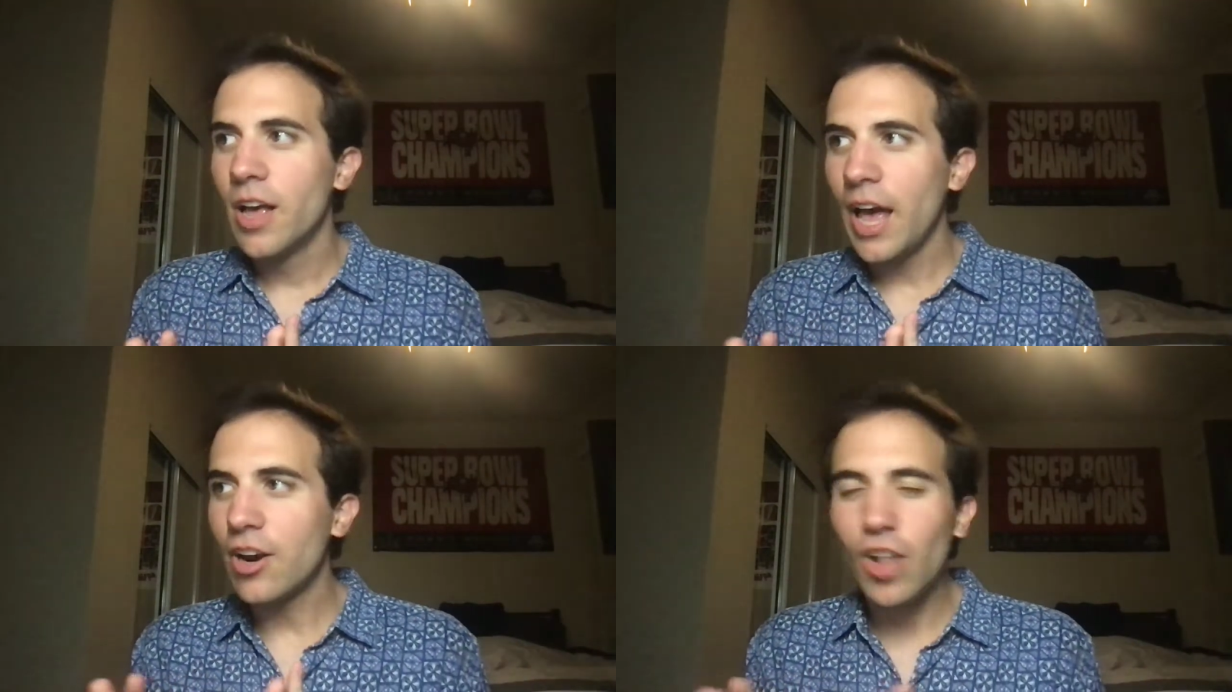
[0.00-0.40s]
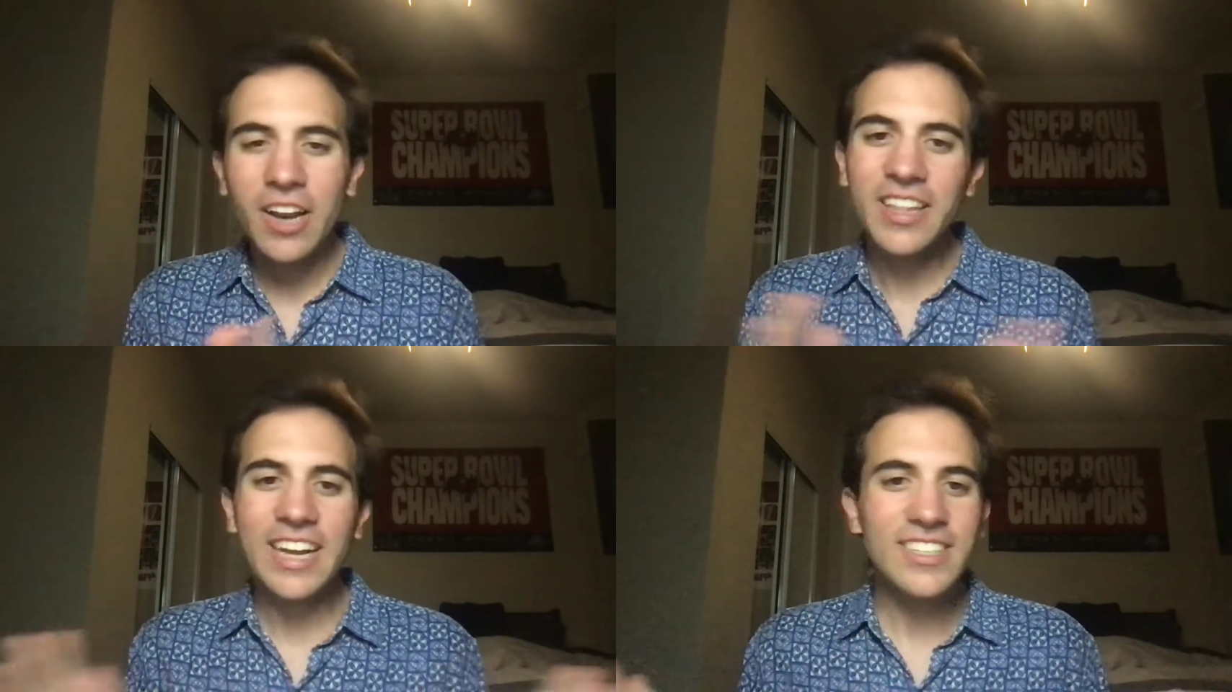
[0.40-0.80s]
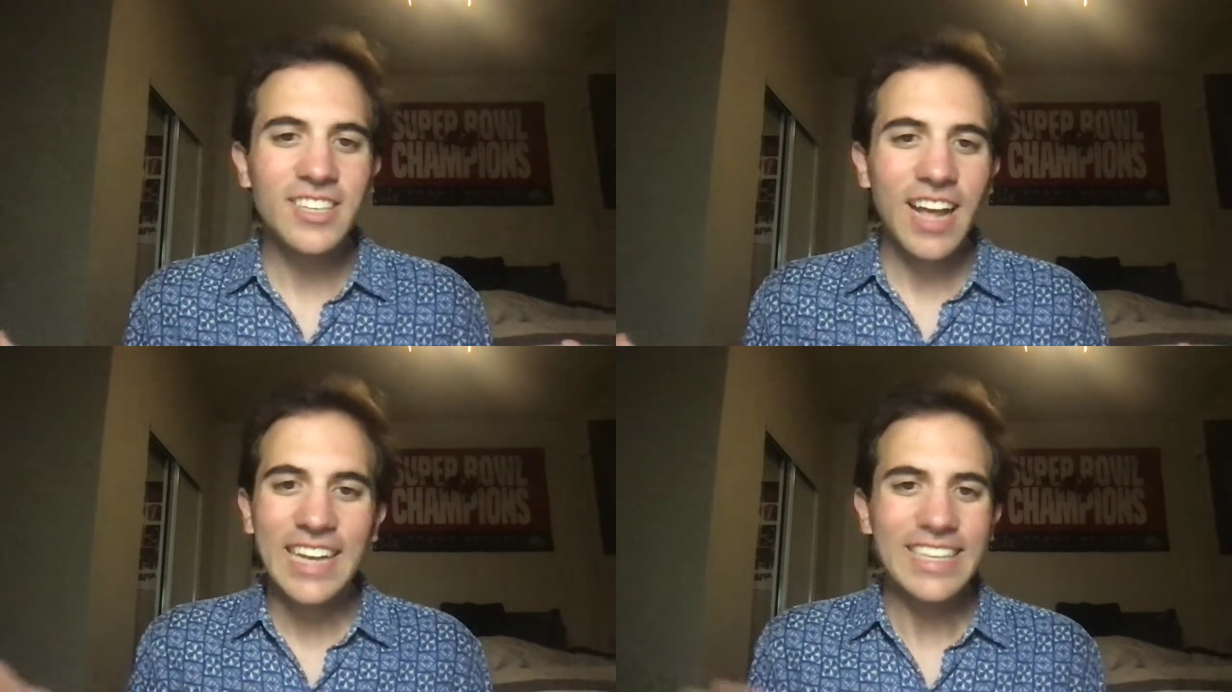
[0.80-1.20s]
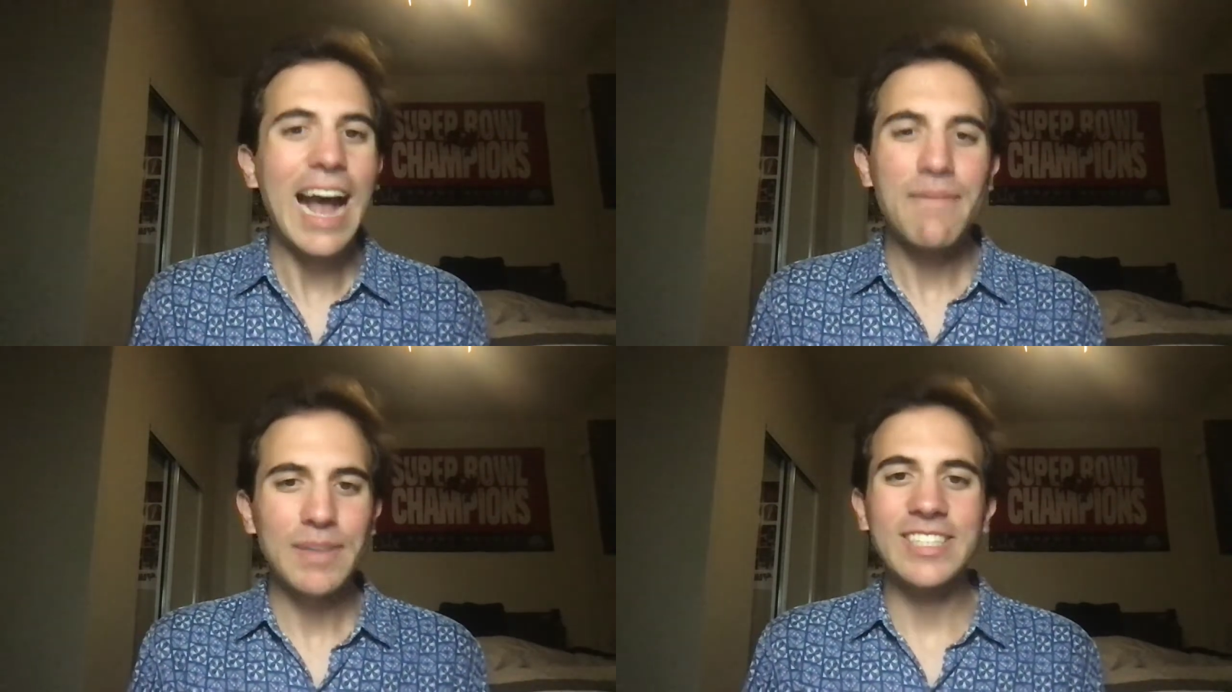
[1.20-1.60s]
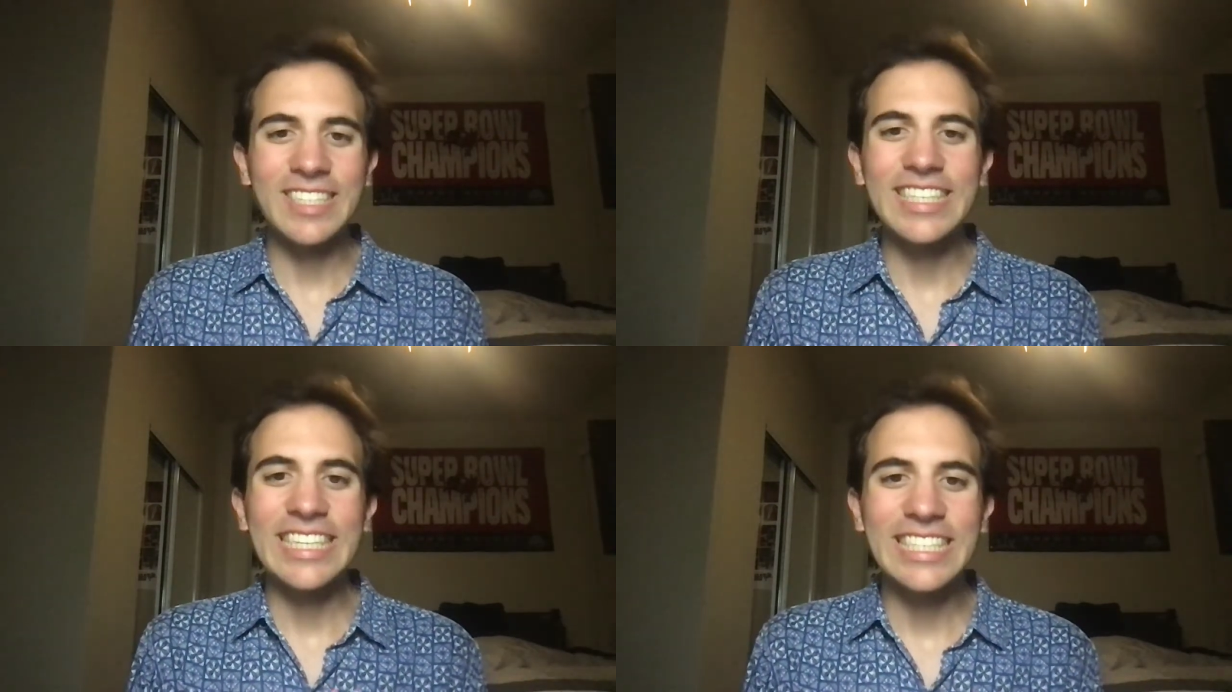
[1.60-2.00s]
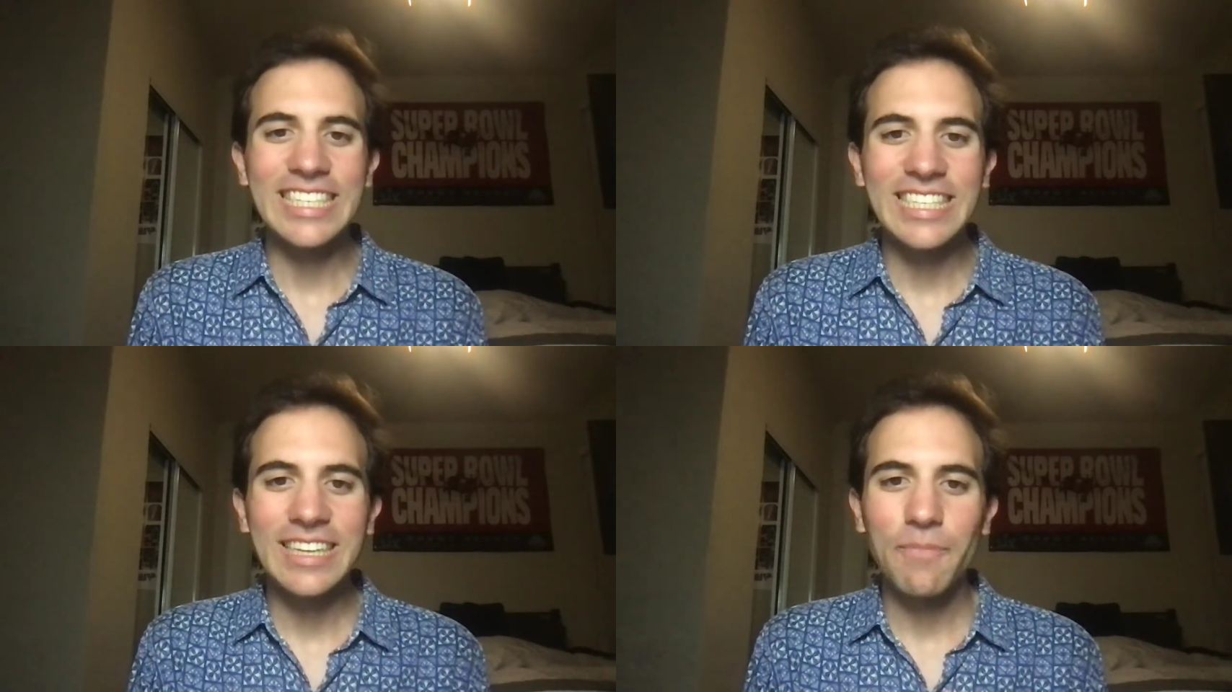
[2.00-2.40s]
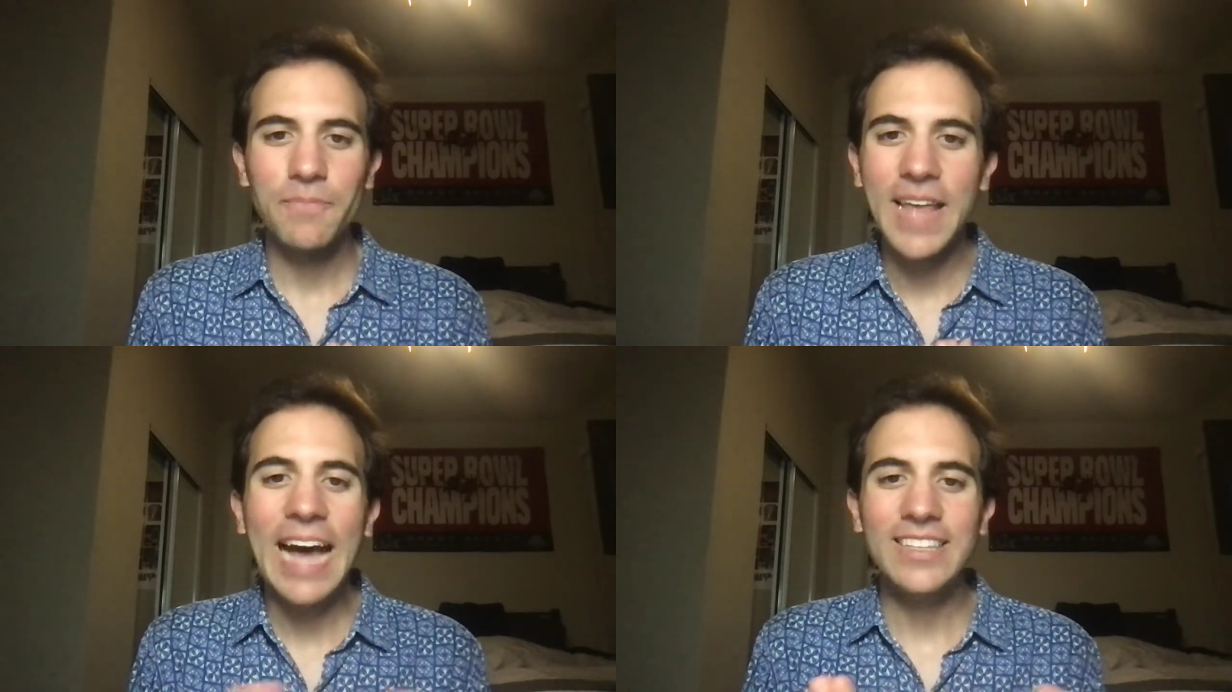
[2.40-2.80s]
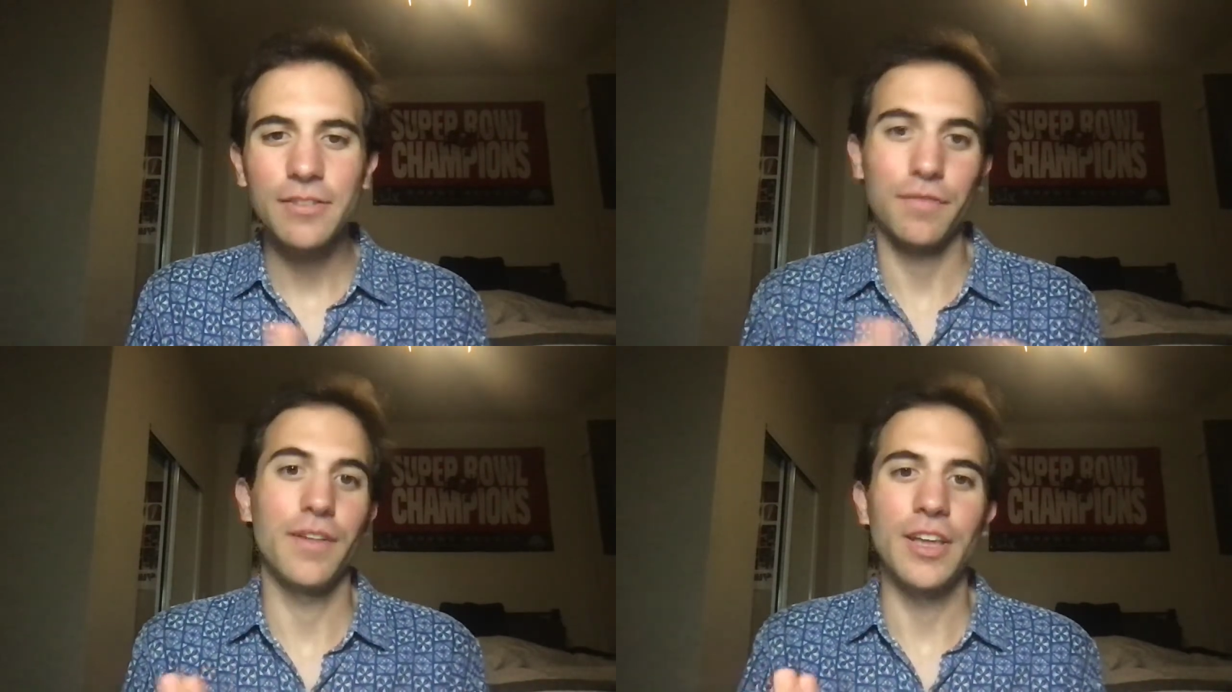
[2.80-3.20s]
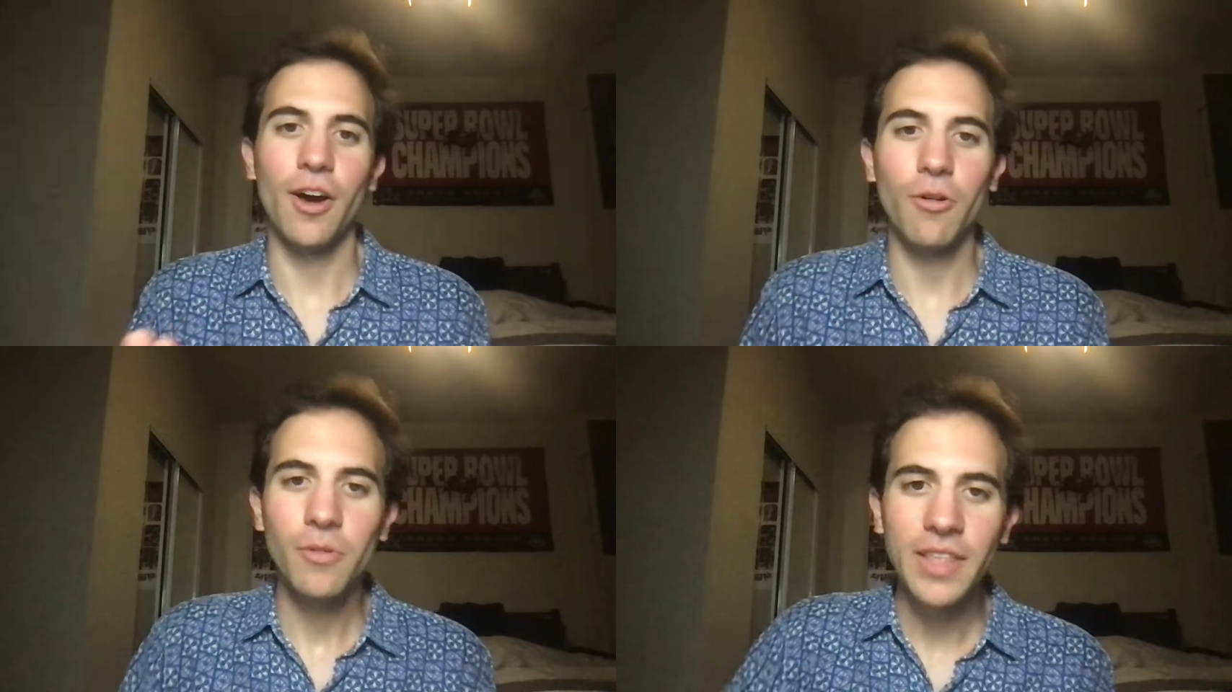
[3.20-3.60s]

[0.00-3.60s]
And a lot of things has happened since that video.